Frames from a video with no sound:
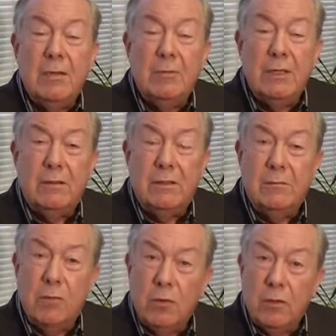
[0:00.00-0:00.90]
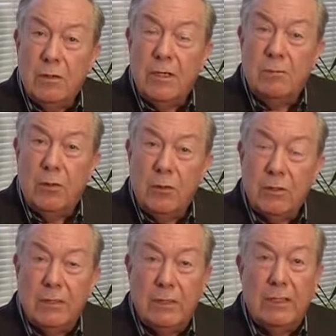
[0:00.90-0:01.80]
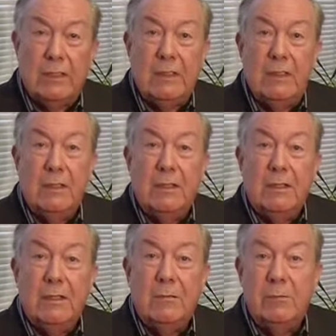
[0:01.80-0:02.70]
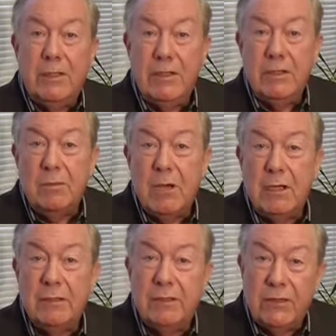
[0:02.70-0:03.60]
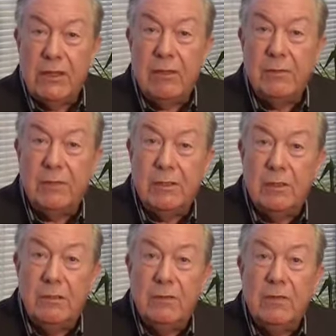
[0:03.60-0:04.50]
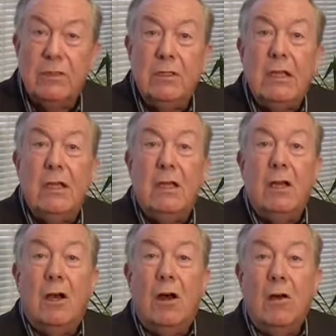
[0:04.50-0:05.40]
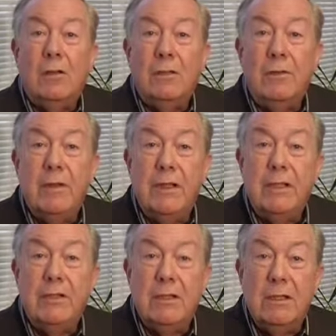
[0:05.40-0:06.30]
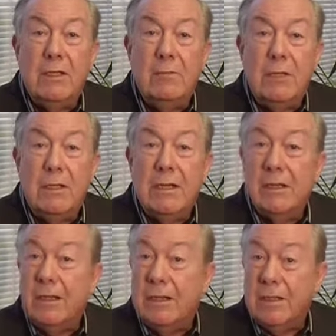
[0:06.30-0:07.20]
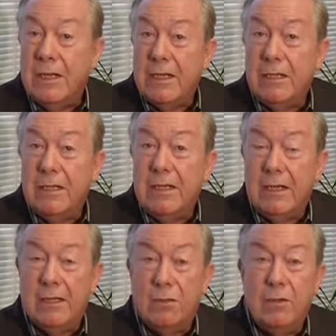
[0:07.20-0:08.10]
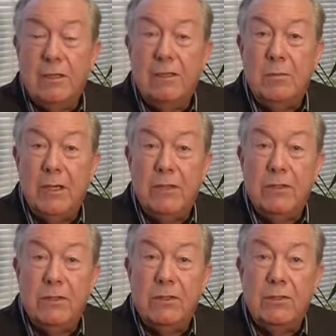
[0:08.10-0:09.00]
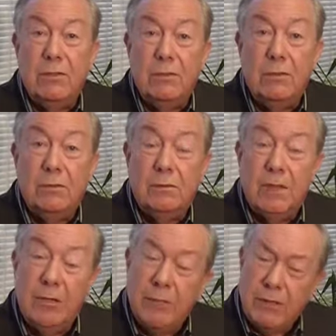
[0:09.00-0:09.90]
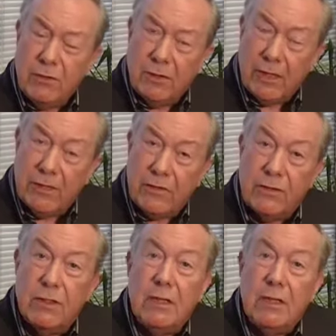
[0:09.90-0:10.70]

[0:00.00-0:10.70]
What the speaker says: But more importantly, the business model itself includes all of the things that need to be done on a daily and a weekly basis to habitualize